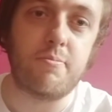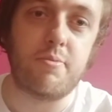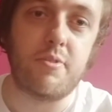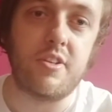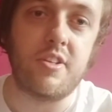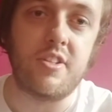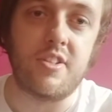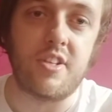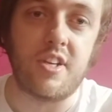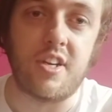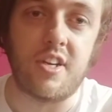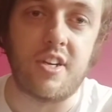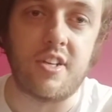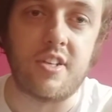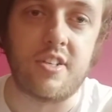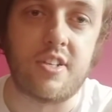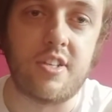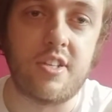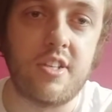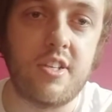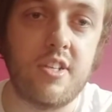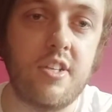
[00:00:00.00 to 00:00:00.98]
pretty dark.
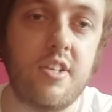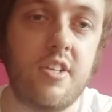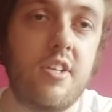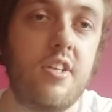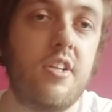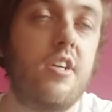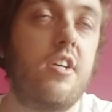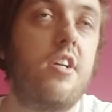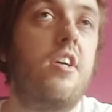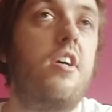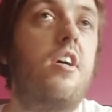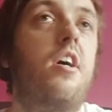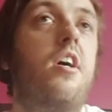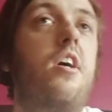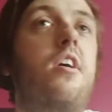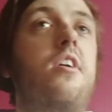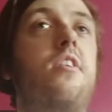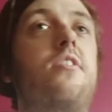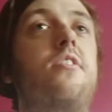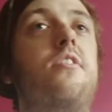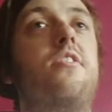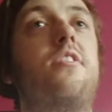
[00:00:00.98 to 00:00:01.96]

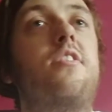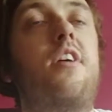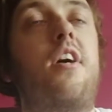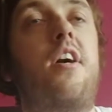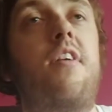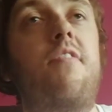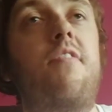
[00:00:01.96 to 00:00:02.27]
And